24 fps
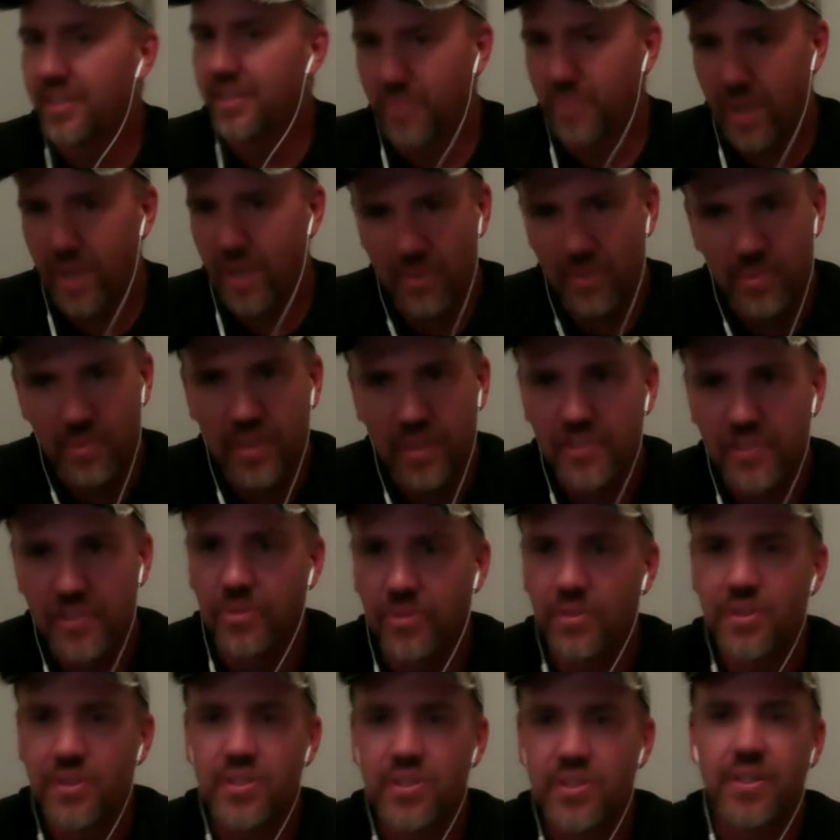proper
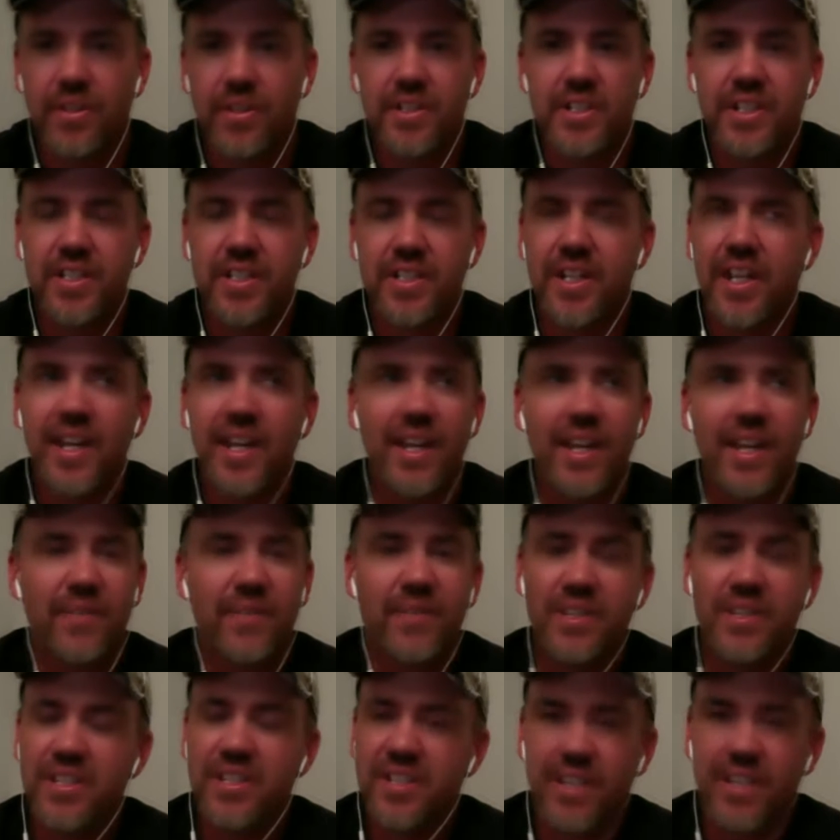mentors, all these things, if you
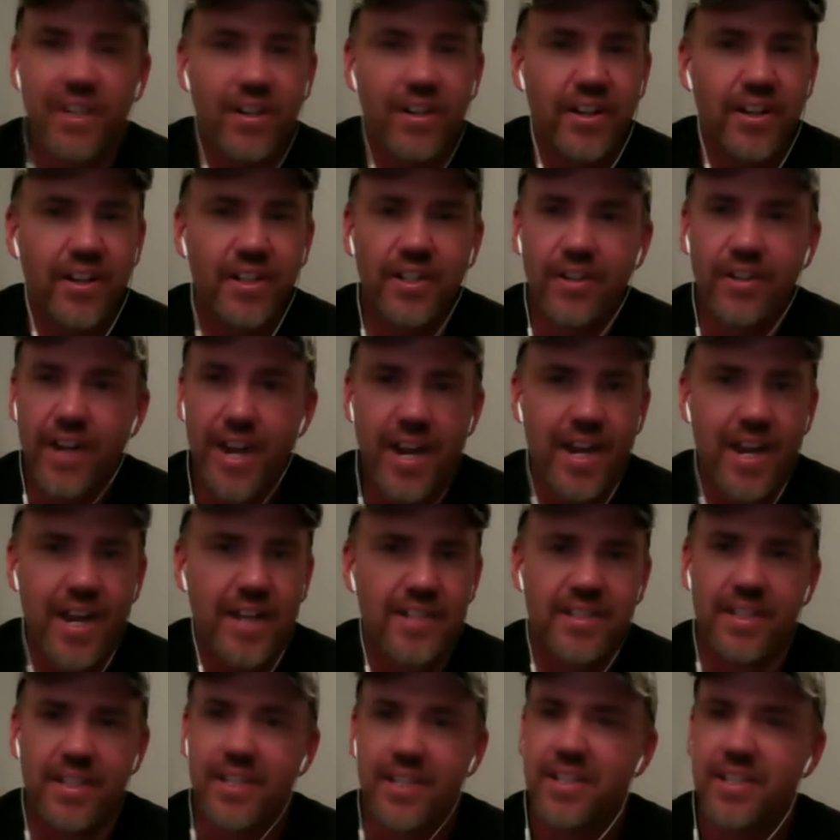sit on your
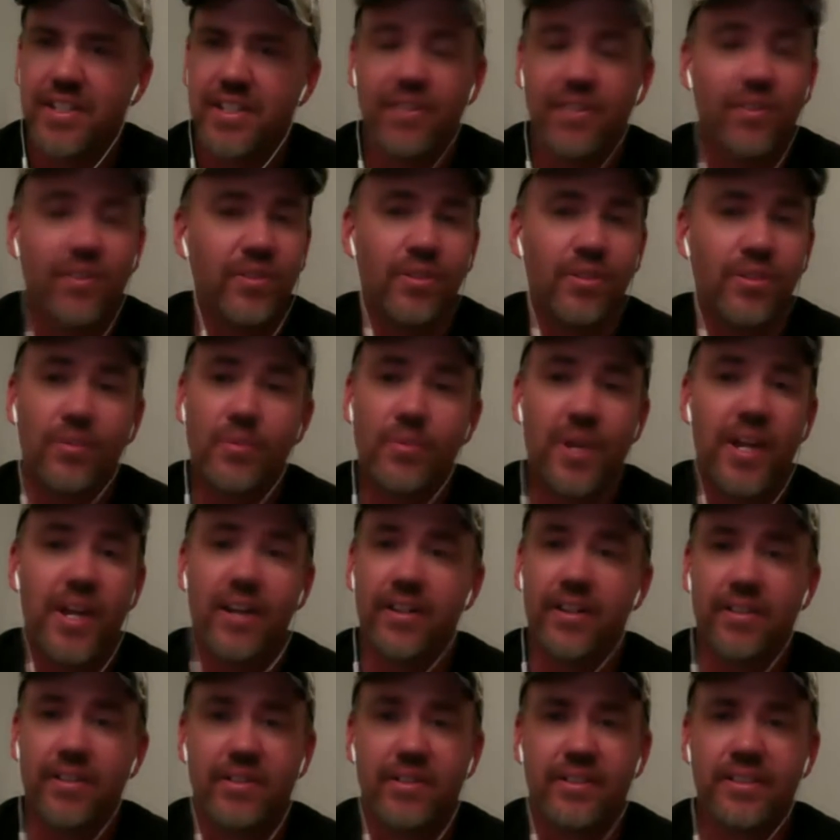ass, it still don't
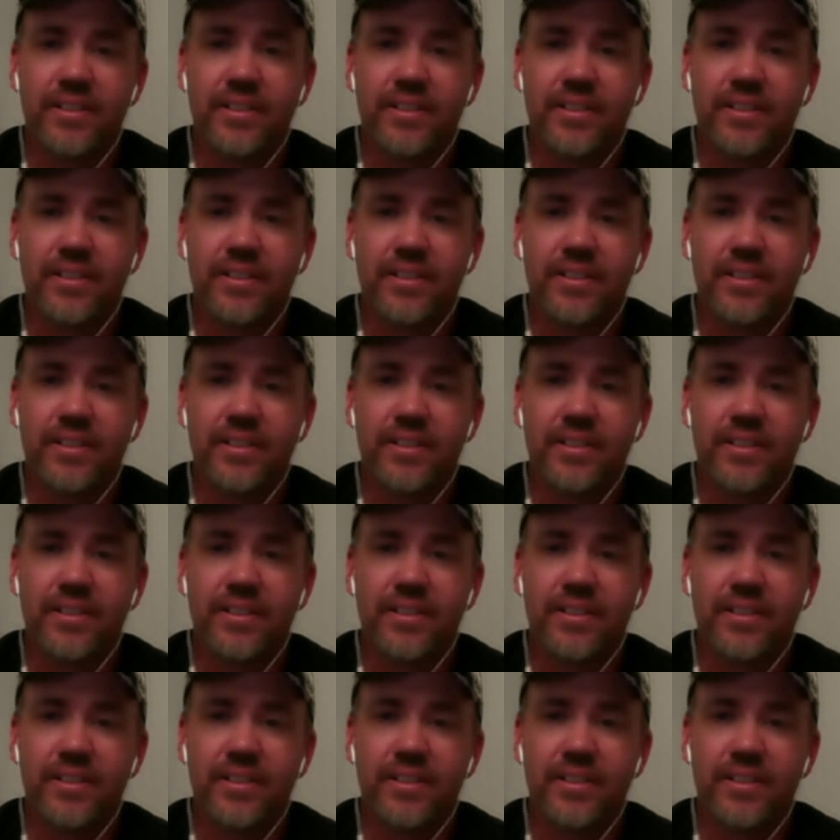matter.